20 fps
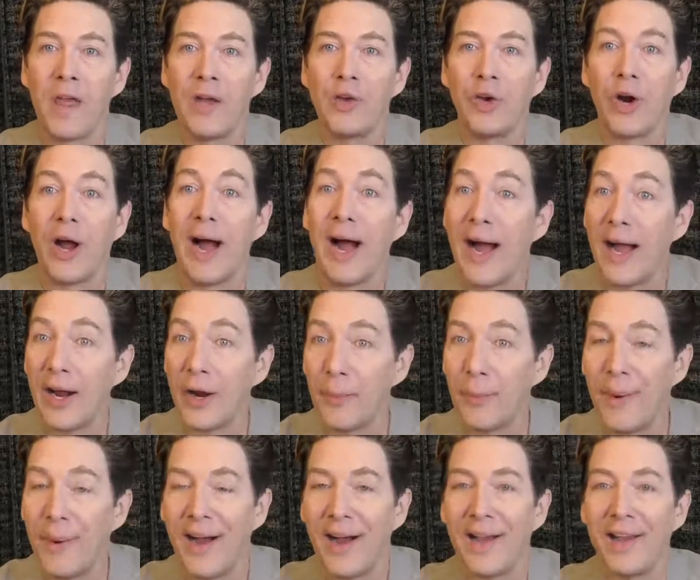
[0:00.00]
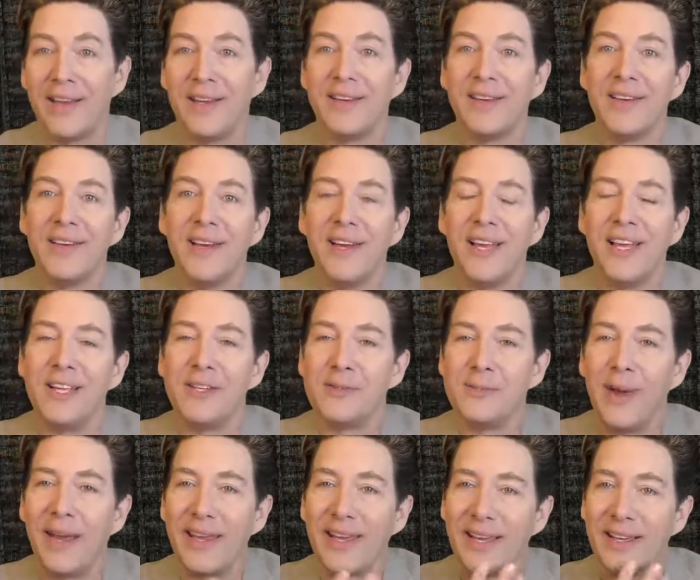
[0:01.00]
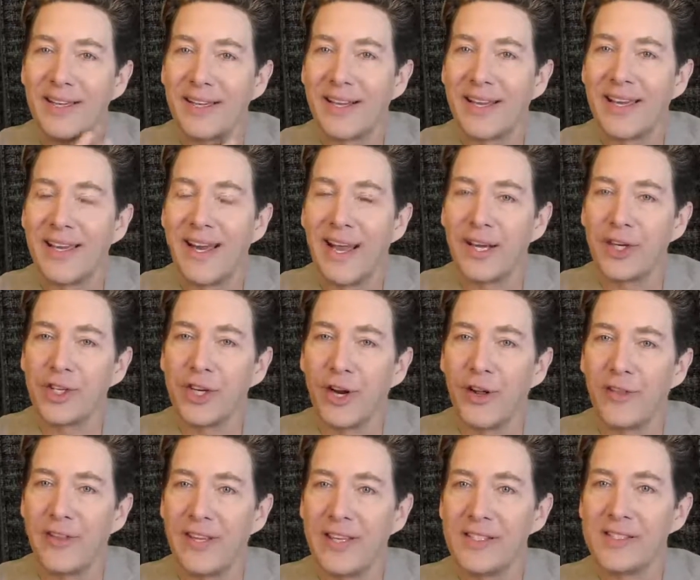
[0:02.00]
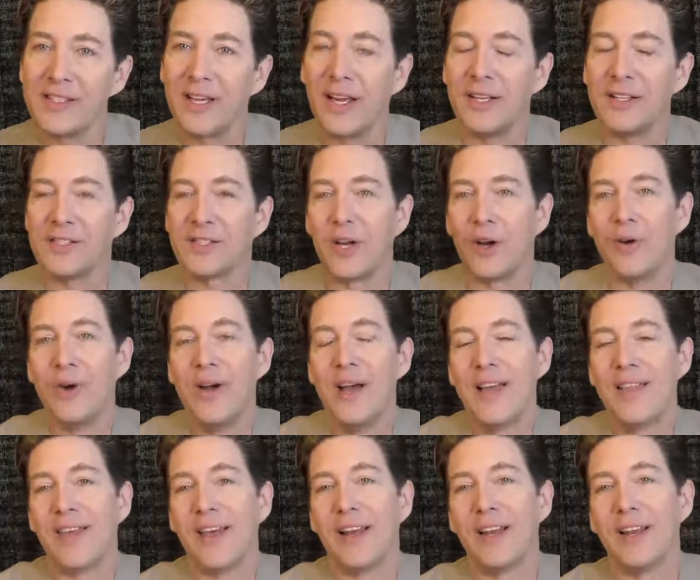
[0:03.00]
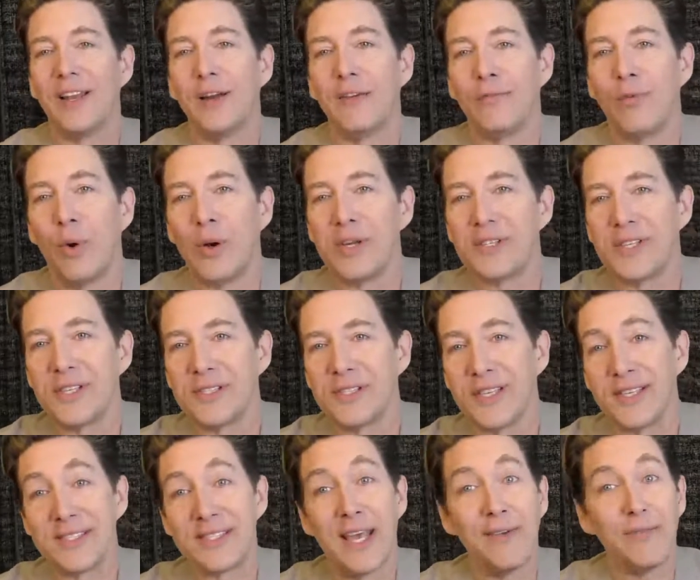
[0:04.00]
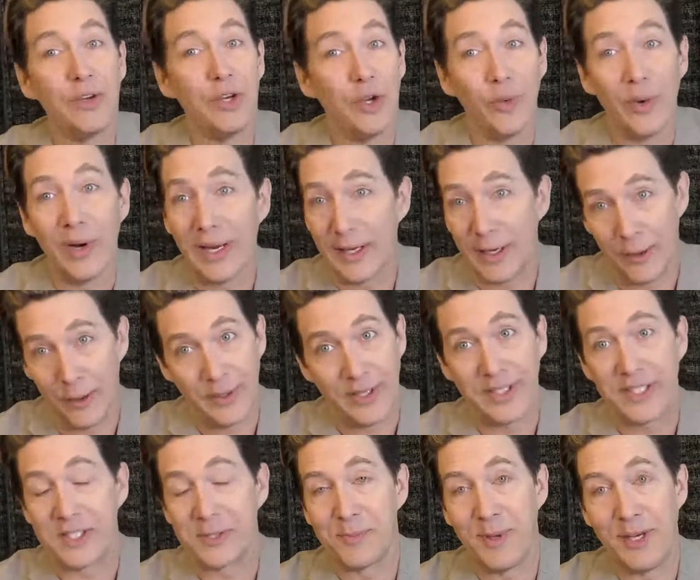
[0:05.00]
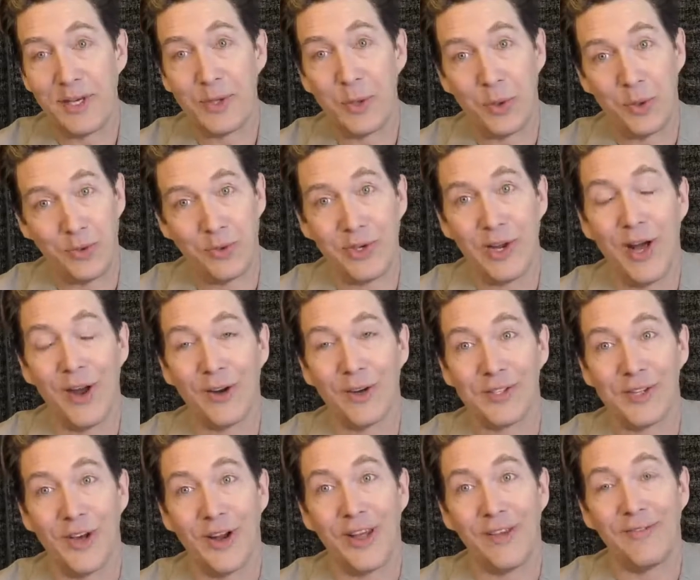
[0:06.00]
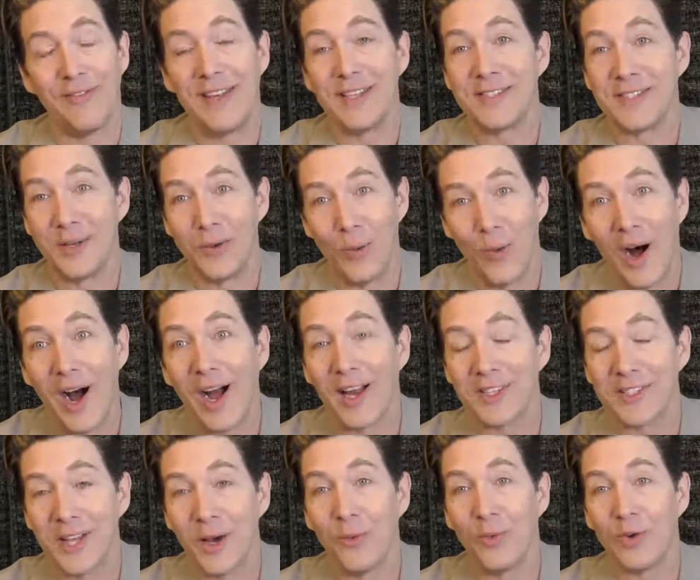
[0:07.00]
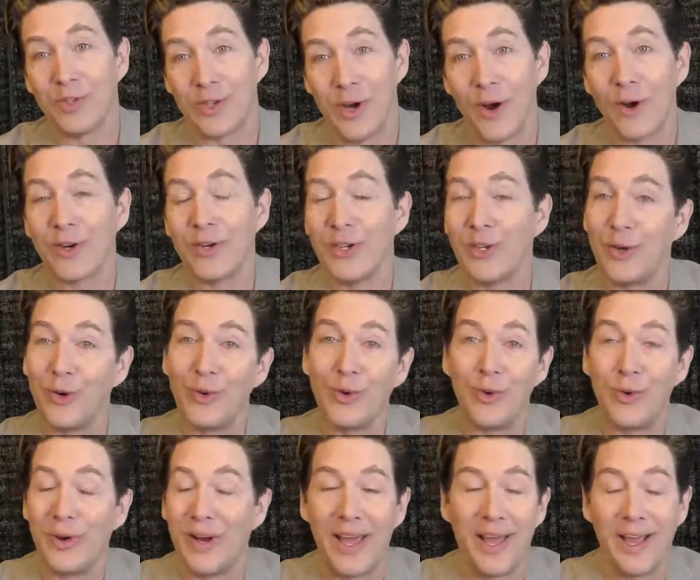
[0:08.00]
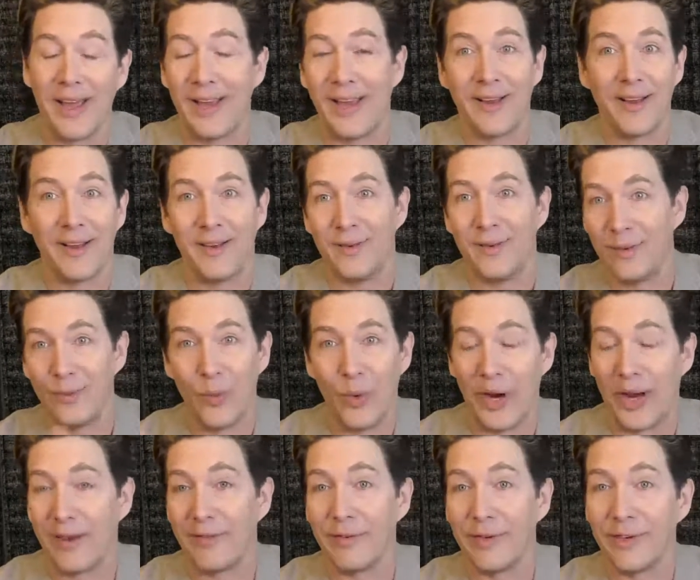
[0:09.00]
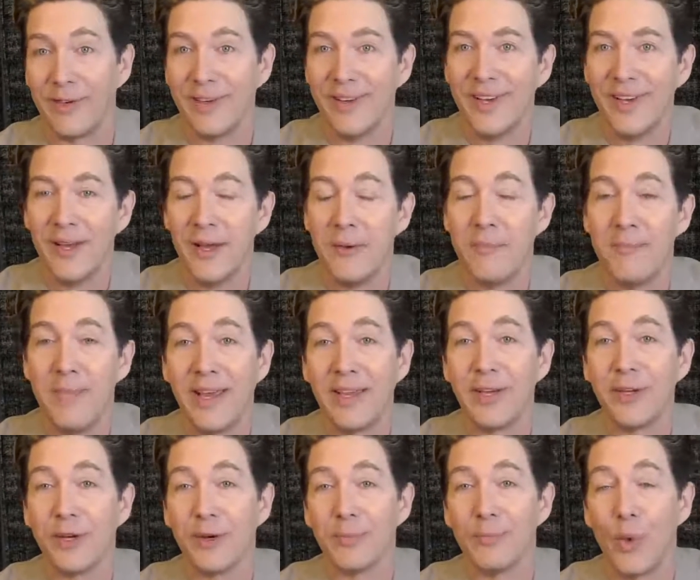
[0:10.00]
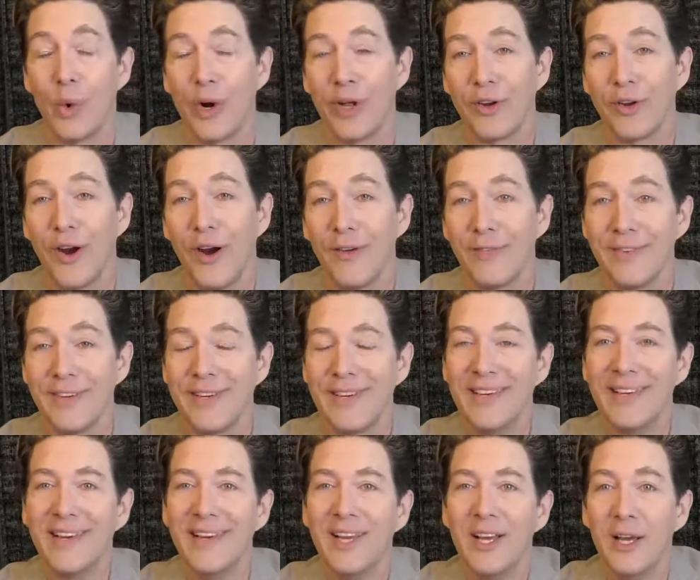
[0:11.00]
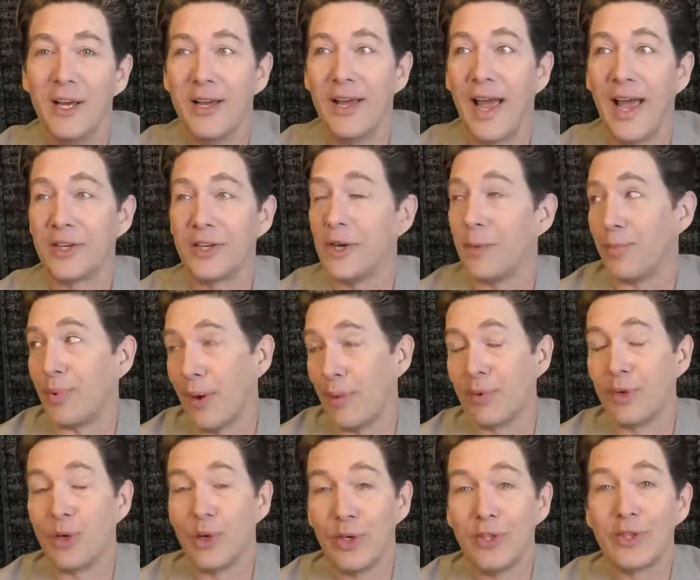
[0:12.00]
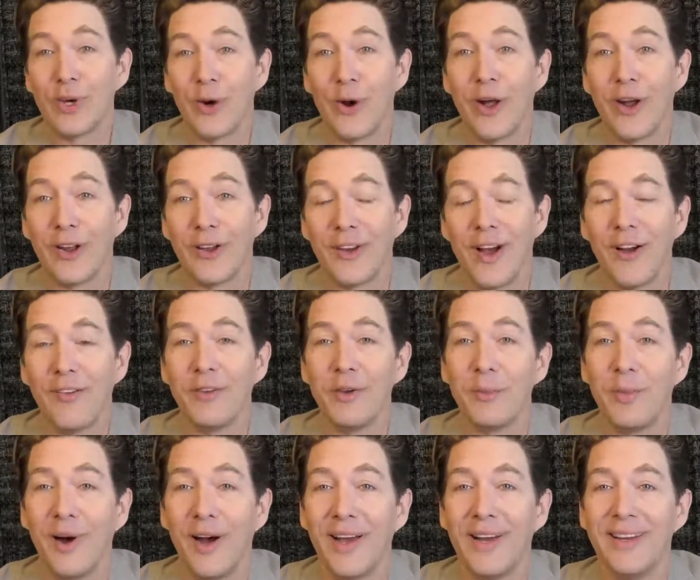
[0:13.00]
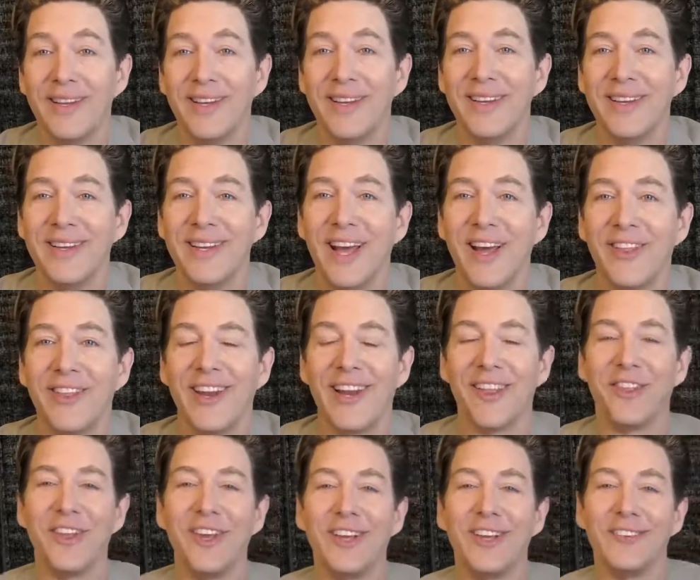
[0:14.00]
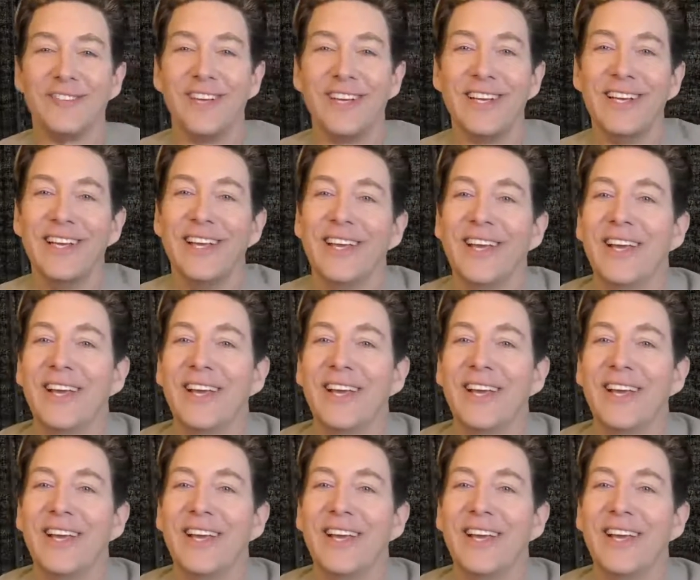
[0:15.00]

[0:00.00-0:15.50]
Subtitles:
your higher mind, is making a connection on the inside. So that little voice that says, Kevin, you really don't need to spend $200 on a fancy watch that will talk to you and whatever, make your morning coffee, Actually, I probably could turn on a coffee pot now that I think of it.